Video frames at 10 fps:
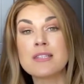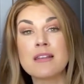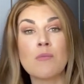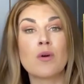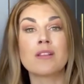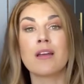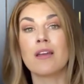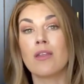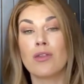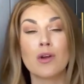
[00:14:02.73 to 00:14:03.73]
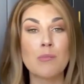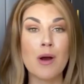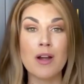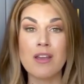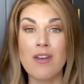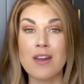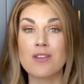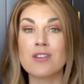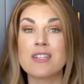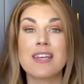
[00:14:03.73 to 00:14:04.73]
someone like a third-party
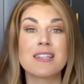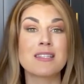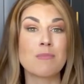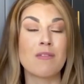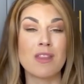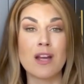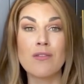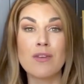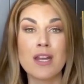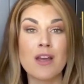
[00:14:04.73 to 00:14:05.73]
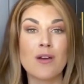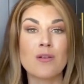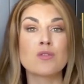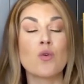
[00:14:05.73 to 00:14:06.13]
vendor to get some of their videos